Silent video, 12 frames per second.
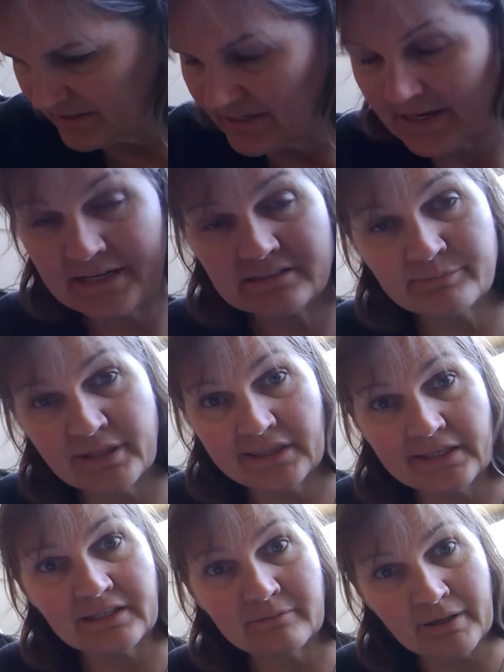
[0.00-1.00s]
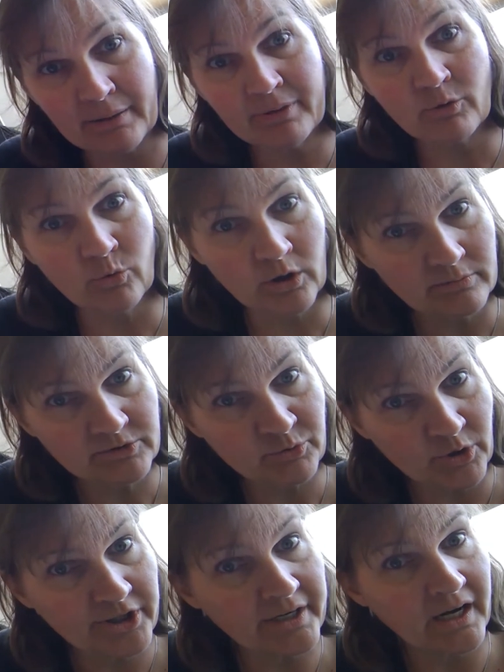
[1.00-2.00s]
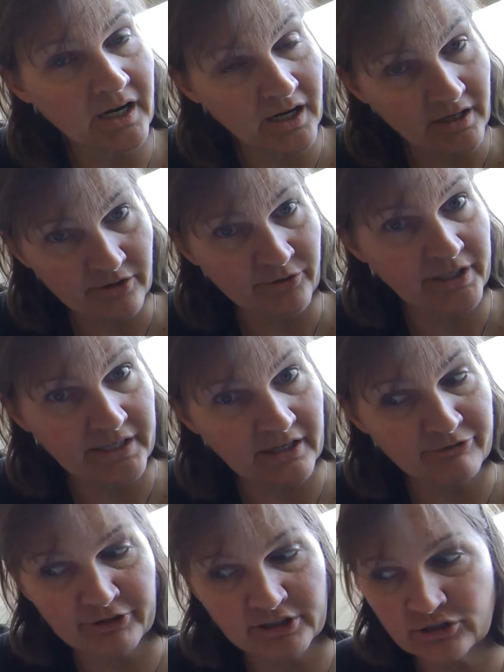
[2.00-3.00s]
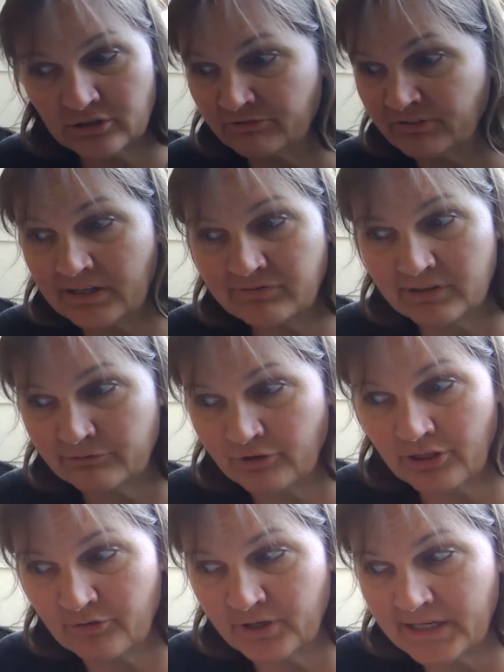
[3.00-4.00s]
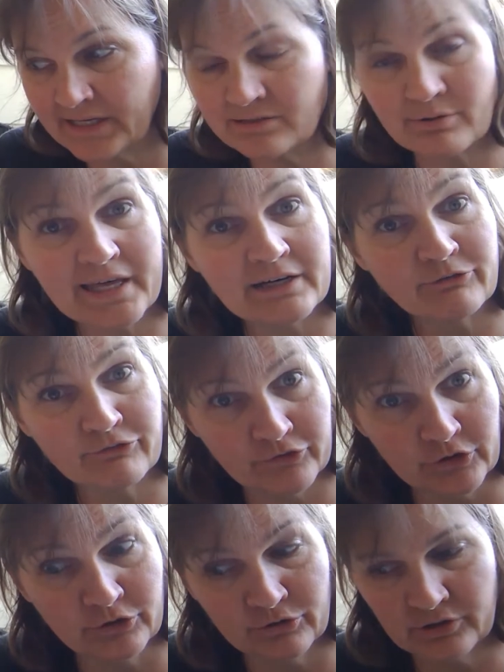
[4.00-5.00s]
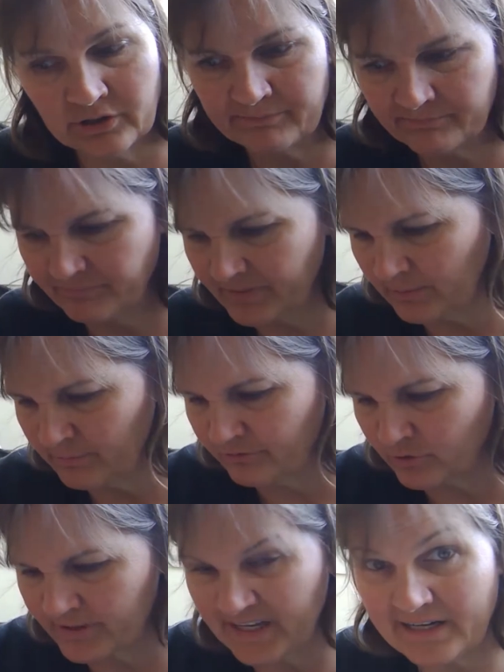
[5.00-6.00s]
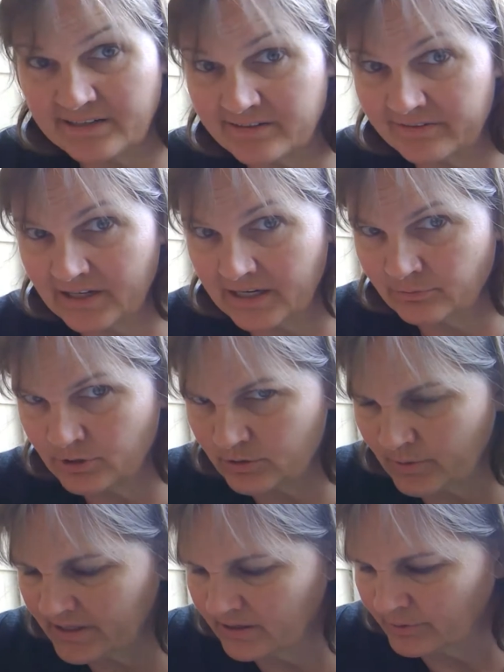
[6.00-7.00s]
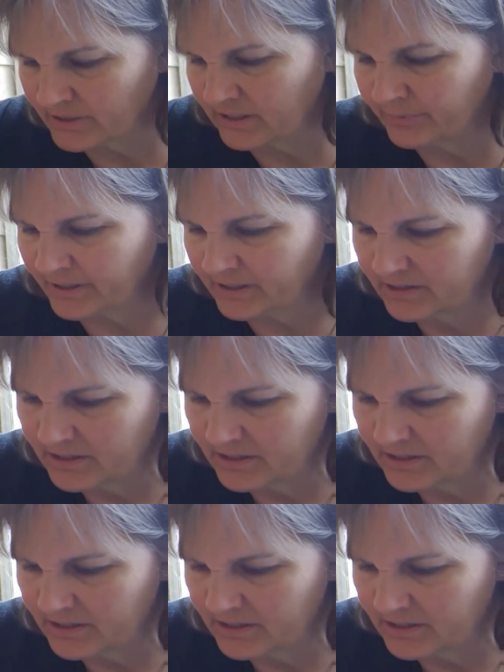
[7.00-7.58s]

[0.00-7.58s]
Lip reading: Has me thinking maybe the worms weren't hungry enough. I should have left them for 3 days without food before they had to decide which way they were going.